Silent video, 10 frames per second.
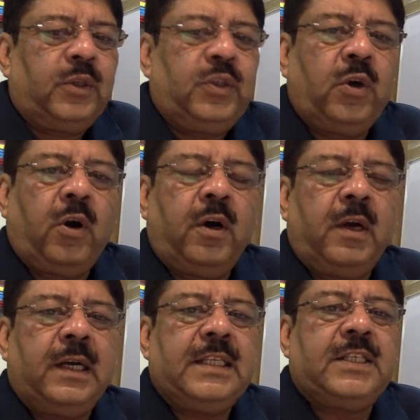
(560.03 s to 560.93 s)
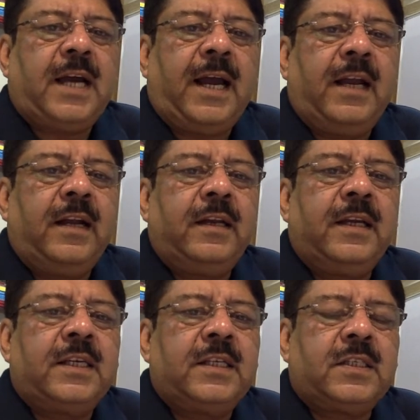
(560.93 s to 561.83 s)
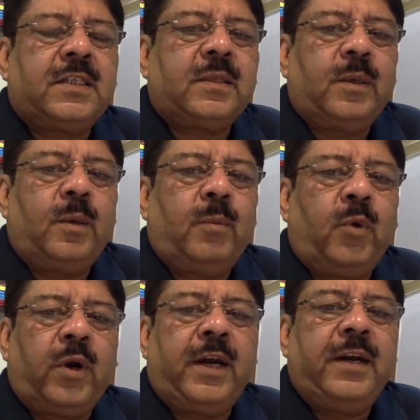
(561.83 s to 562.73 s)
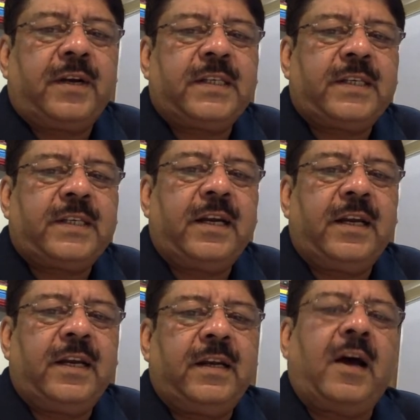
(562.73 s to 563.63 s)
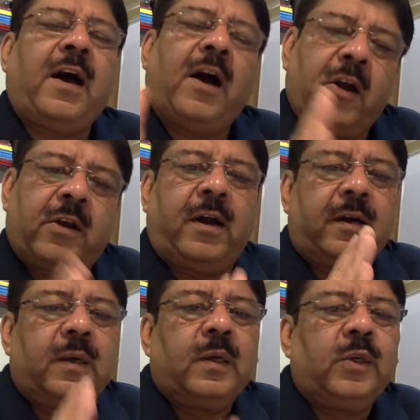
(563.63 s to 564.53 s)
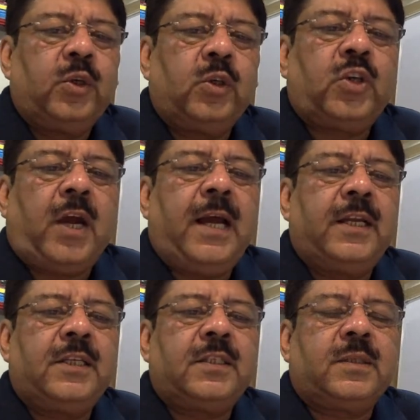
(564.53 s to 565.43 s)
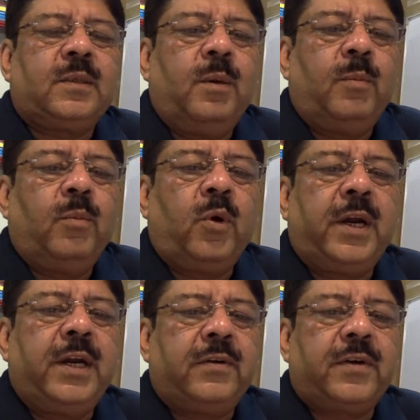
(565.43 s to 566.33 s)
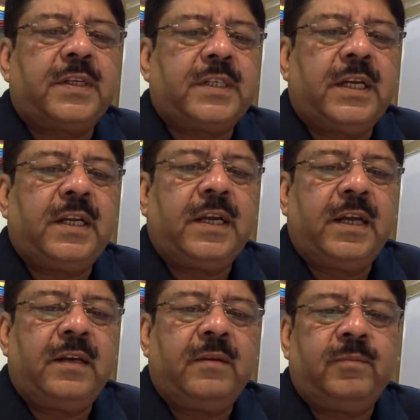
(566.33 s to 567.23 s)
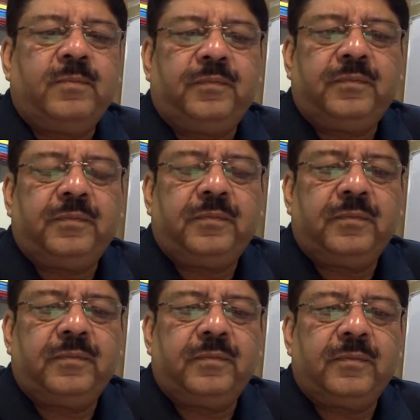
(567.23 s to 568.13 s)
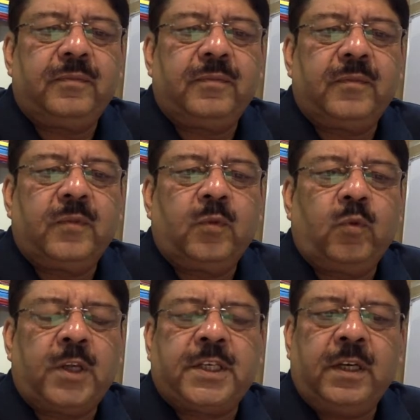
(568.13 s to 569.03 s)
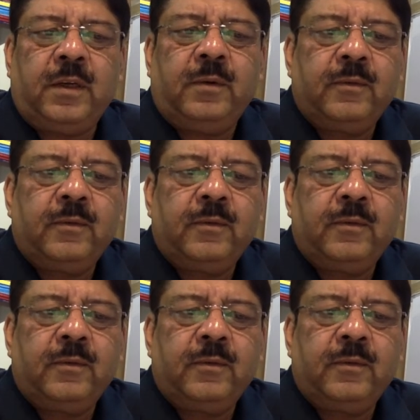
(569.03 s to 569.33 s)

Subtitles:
Your child is more interested in Hong Kong. Your child is more interested in watching,